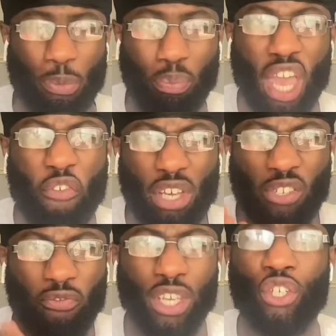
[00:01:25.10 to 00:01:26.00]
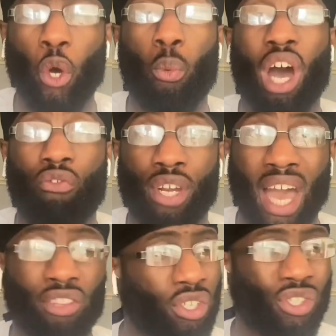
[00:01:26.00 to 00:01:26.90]
previous video, what I
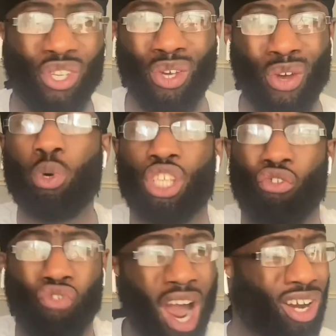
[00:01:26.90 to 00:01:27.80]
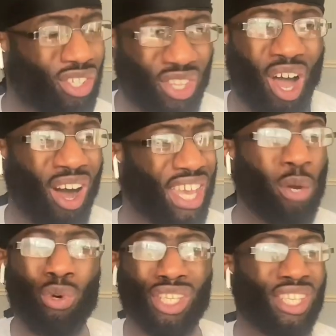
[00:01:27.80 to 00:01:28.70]
reacted to, was a rock star. He
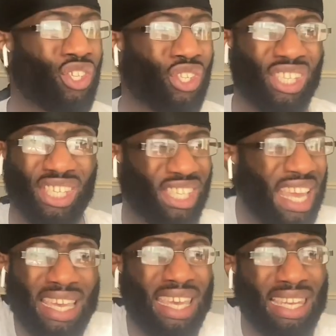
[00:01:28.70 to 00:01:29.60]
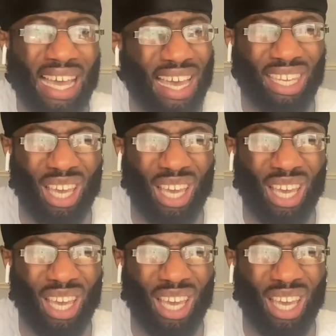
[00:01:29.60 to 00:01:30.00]
was singing like